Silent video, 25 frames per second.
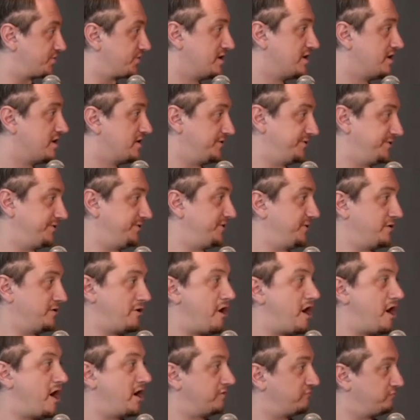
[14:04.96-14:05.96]
the
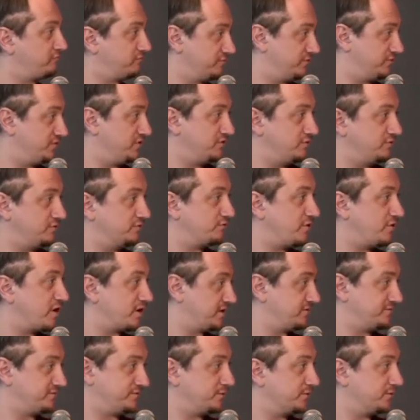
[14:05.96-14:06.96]
hot new rock and
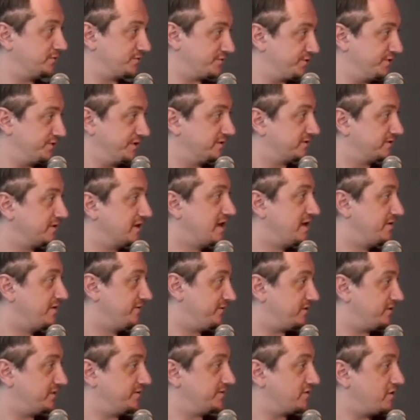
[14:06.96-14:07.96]
roll shit. If you're
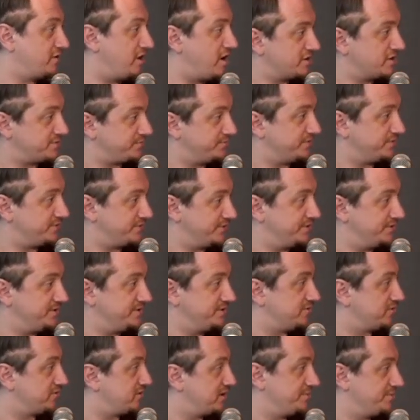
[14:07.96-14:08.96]
on the gospel scene, you
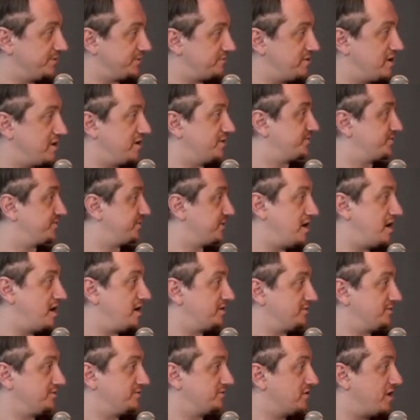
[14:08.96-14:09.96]
come across the hot
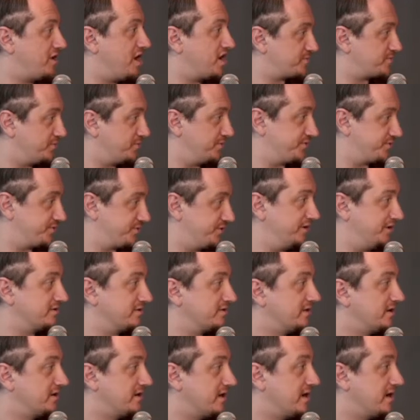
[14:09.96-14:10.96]
new gospel shit.
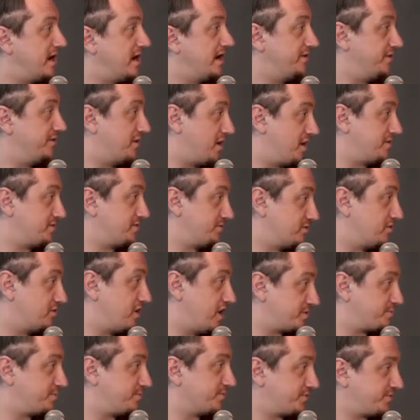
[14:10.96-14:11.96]
All right. And the hot new
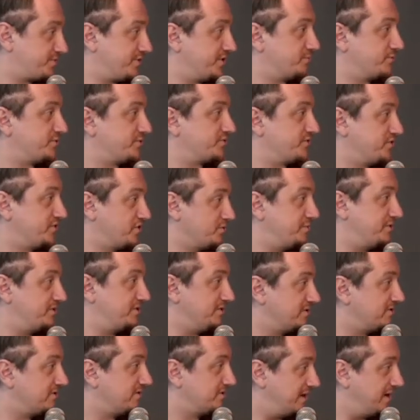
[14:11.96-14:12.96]
gospel shit was Doobie
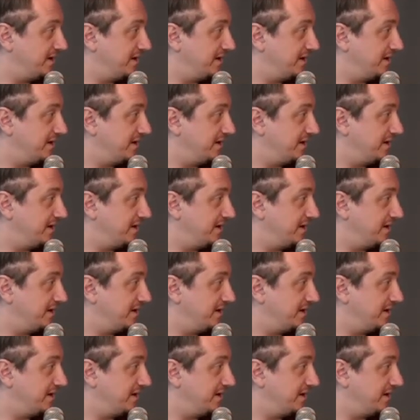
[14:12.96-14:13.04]
at the